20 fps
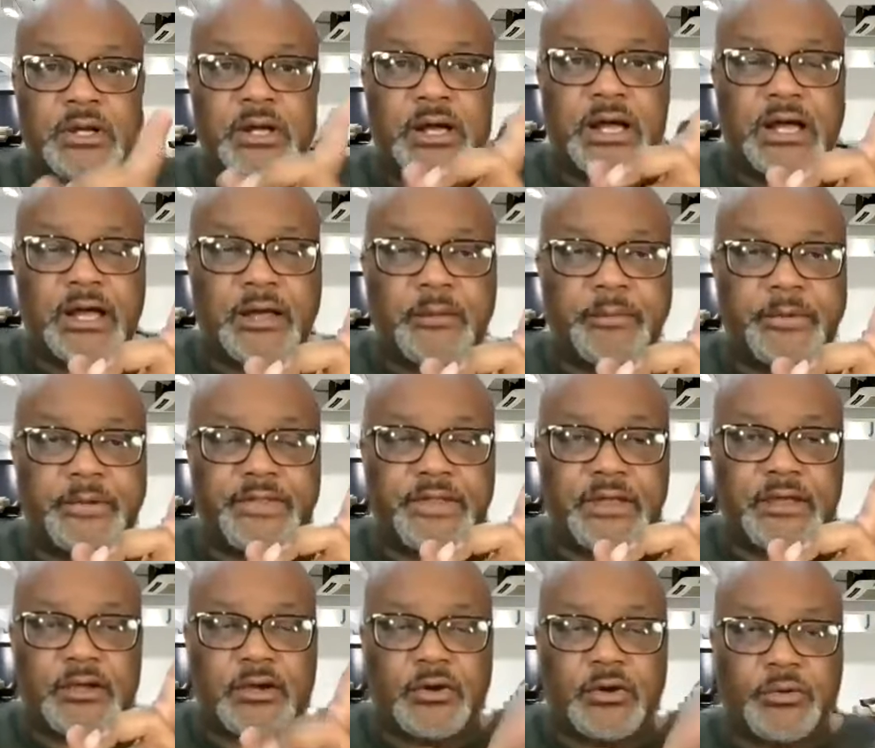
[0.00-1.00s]
Uh, but
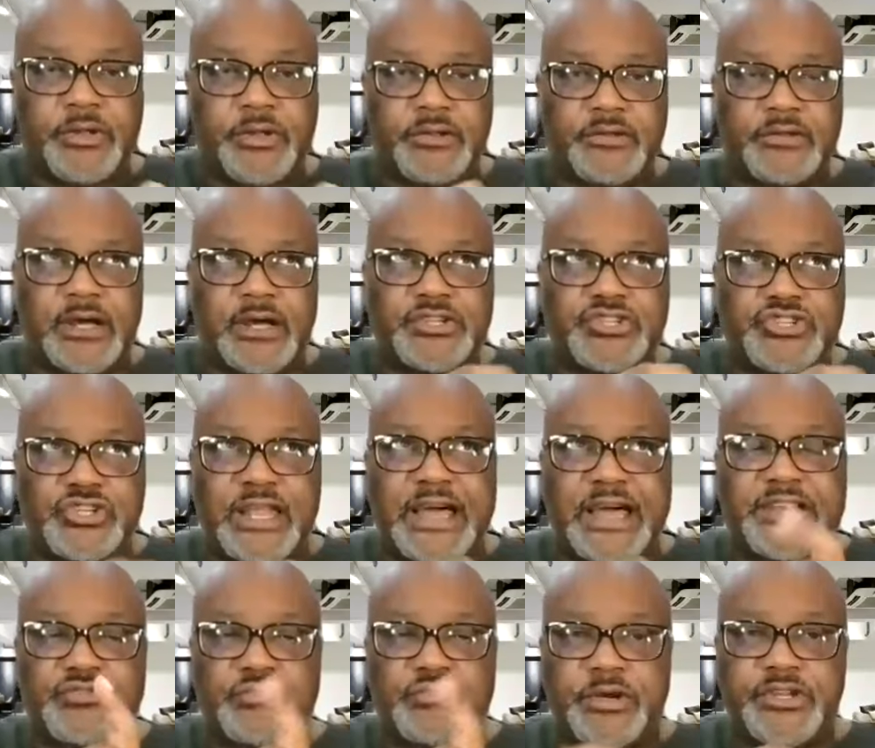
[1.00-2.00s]
the code is uh,
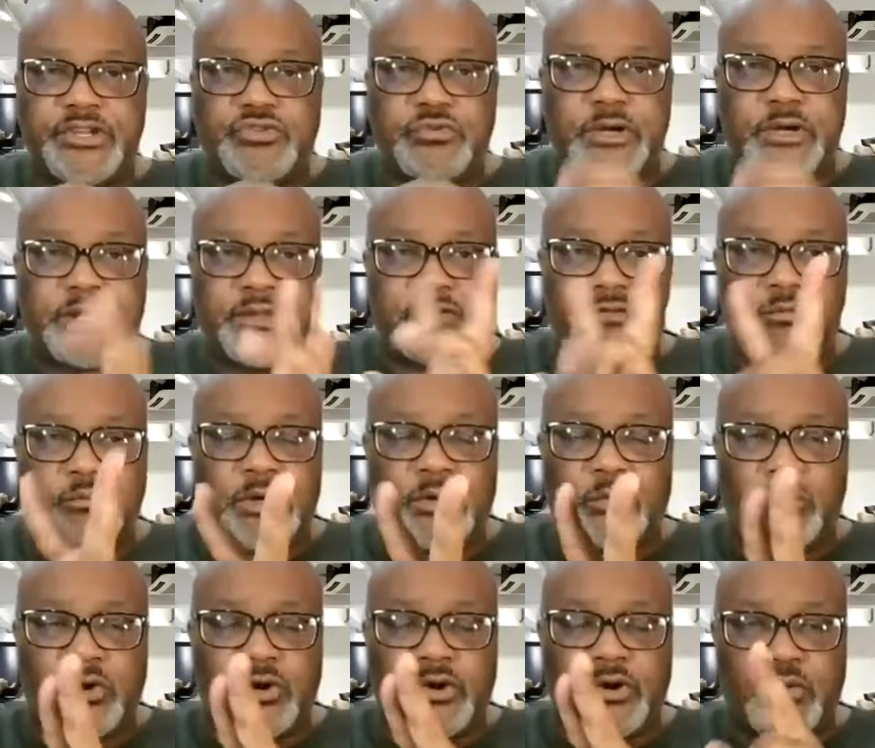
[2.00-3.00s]
July 2020. It's
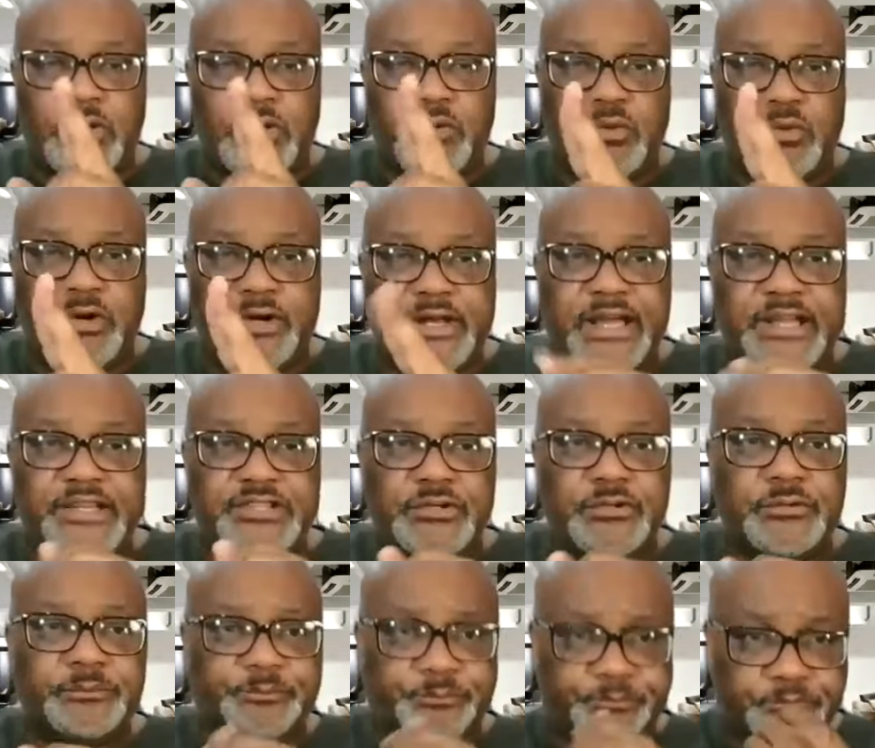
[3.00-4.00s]
one word, one word, not
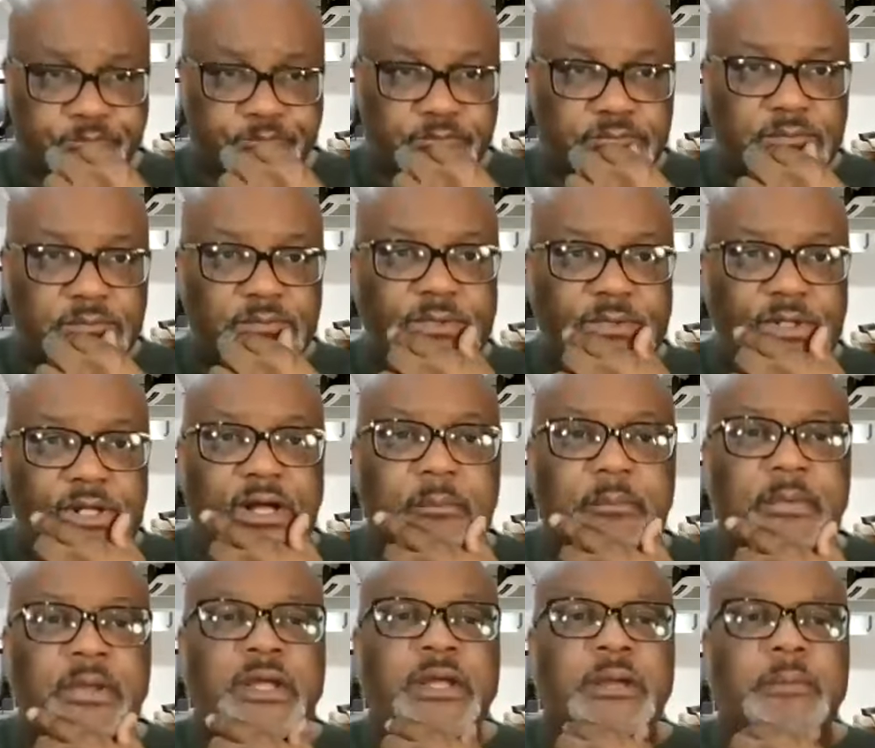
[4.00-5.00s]
two.
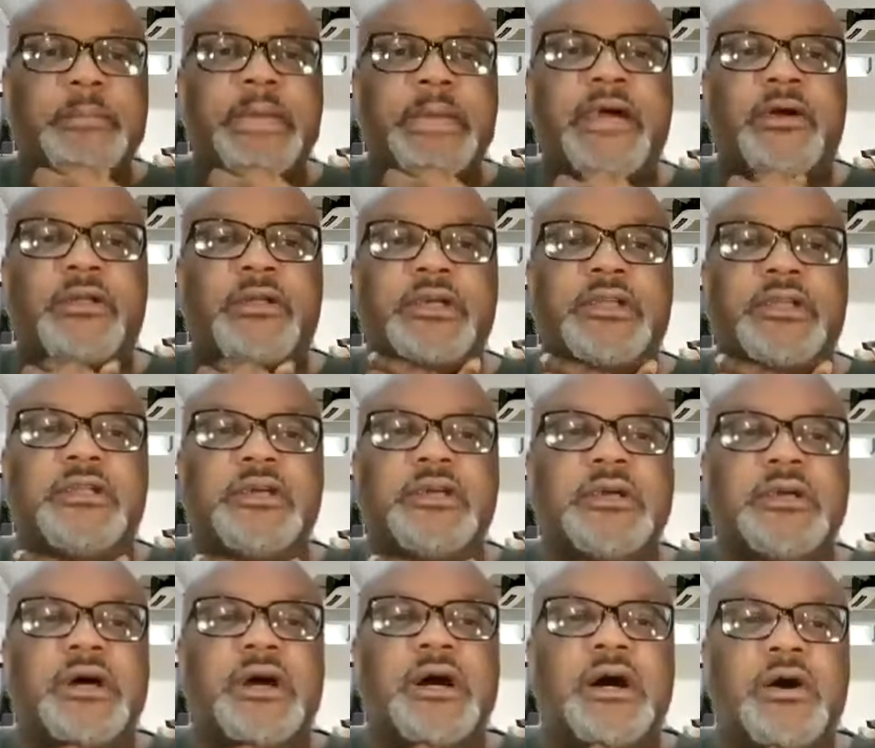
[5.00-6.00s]
Um, Maryland,
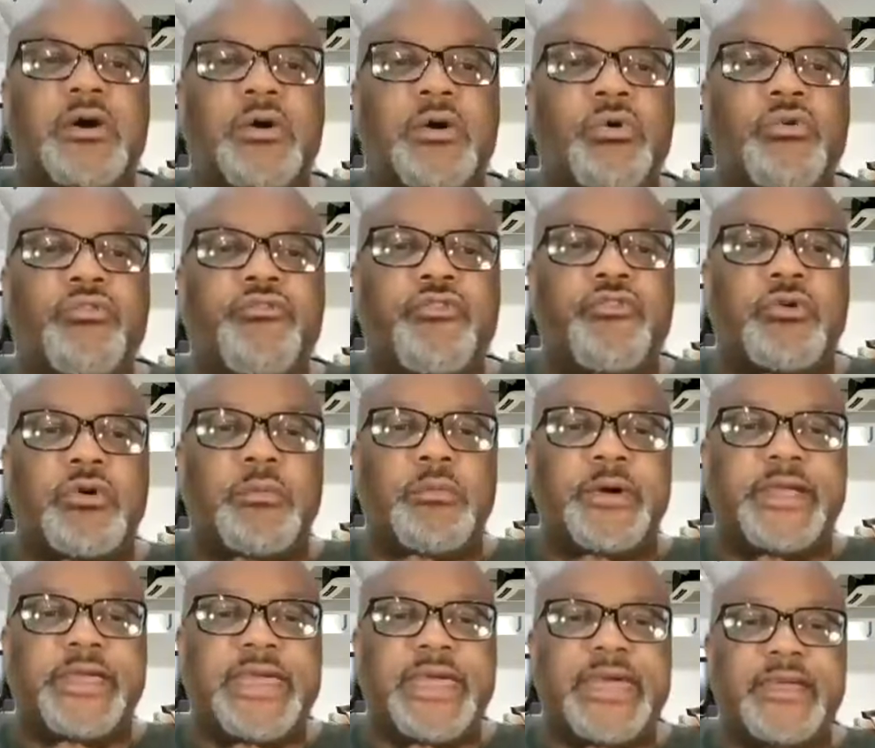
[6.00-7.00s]
uh, old
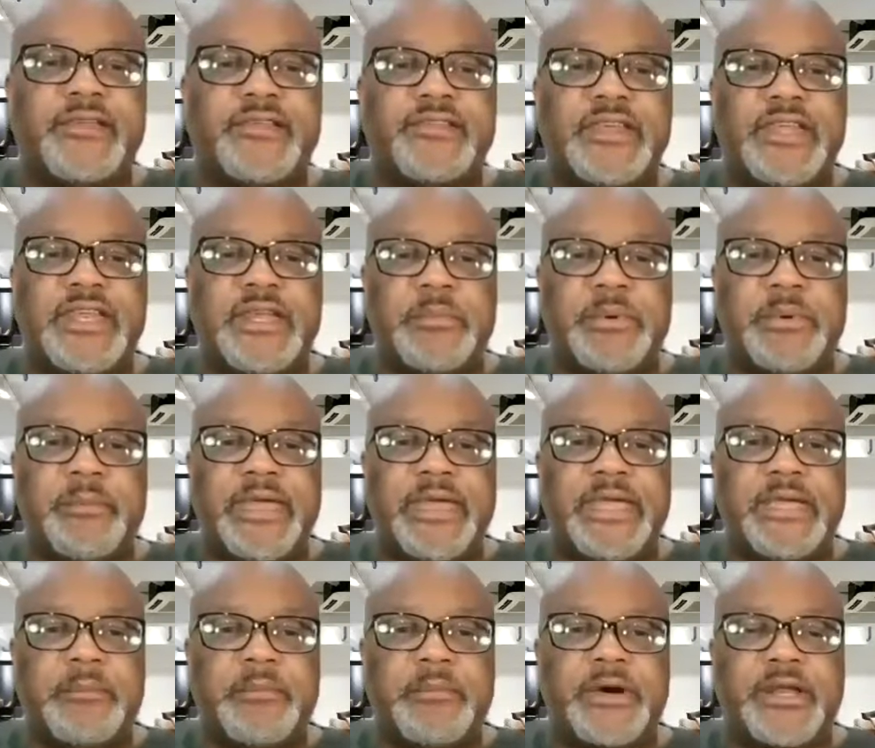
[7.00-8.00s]
401k is sitting but
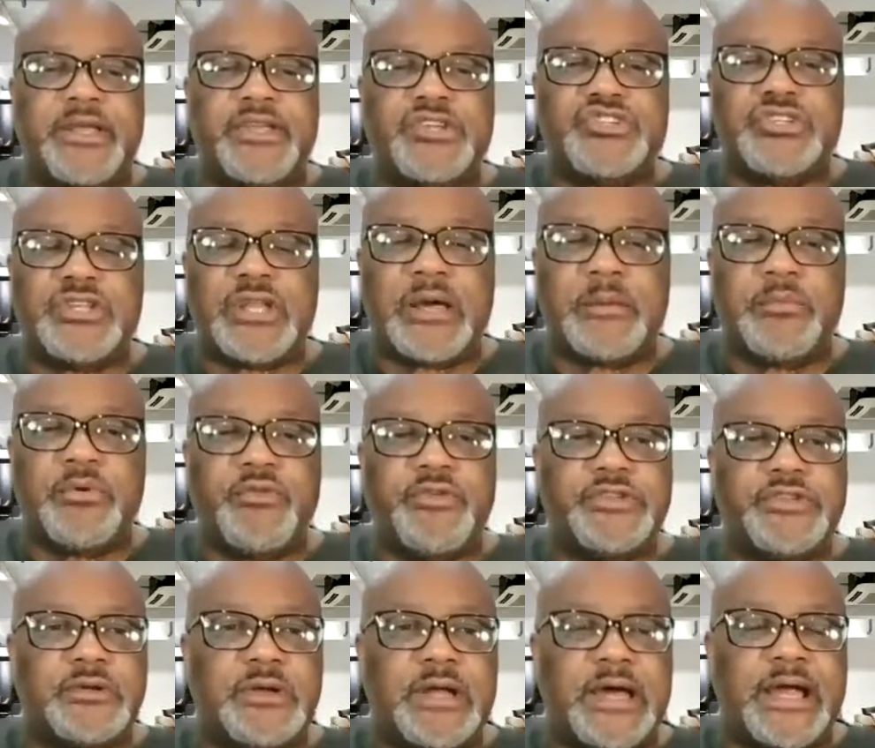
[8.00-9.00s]
making money. Should I move it
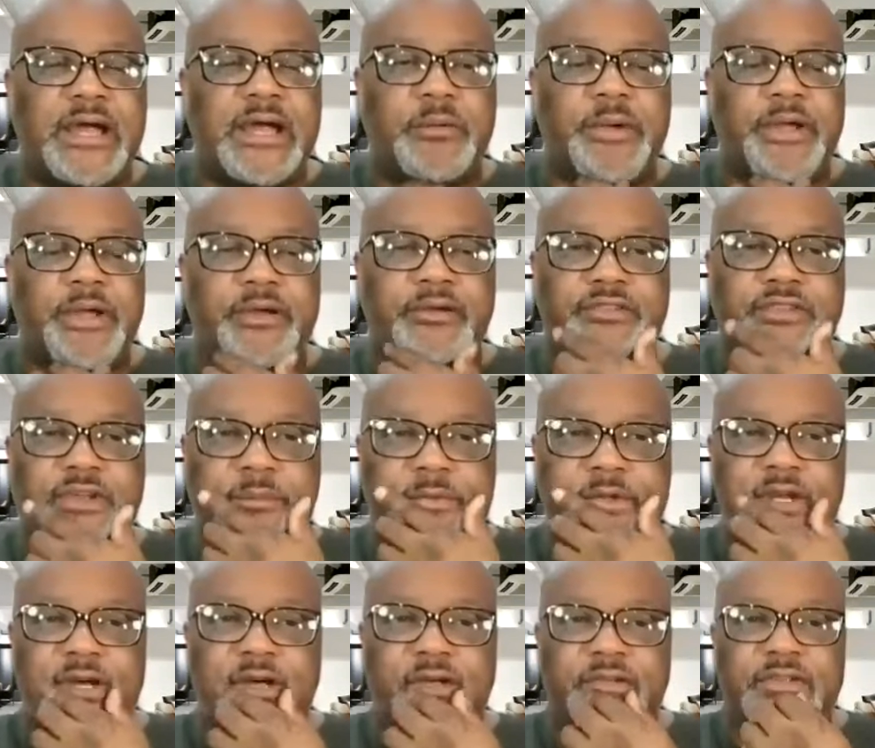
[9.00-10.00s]
to an IRA or
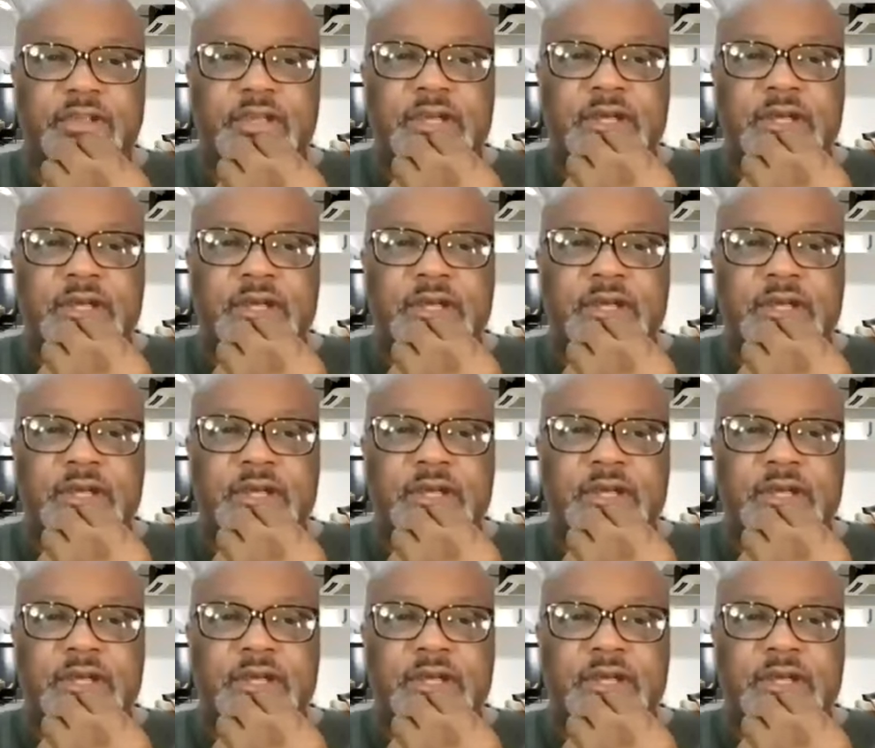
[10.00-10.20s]
something else?